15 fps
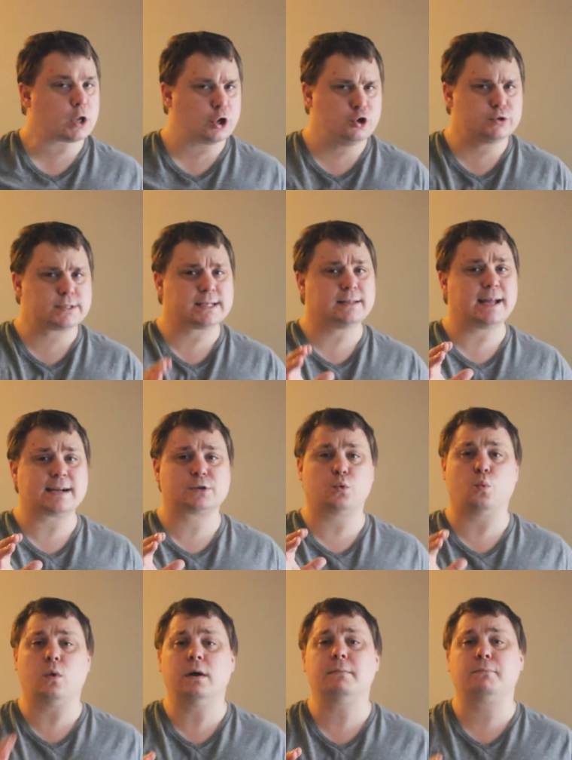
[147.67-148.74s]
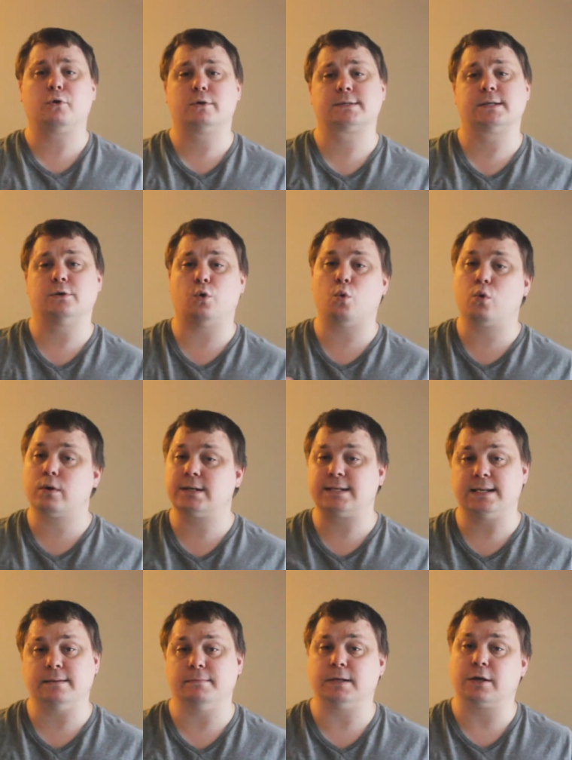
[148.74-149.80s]
You select one person or
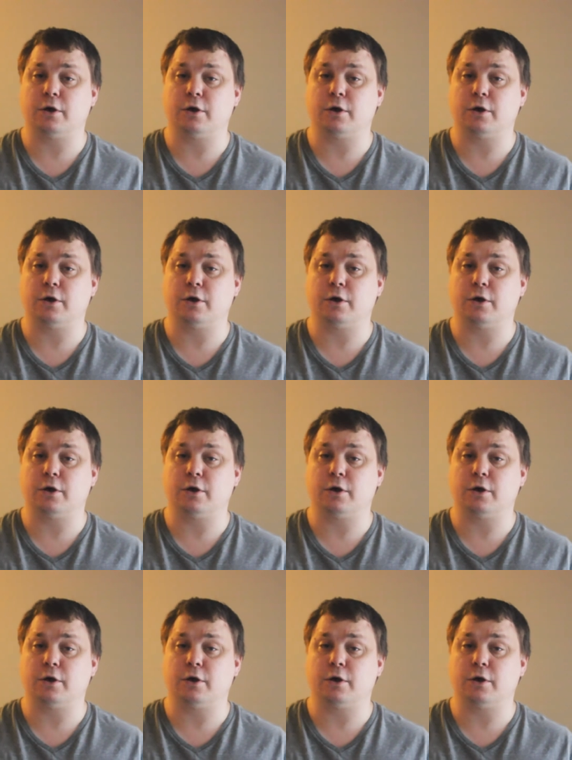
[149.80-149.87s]
team to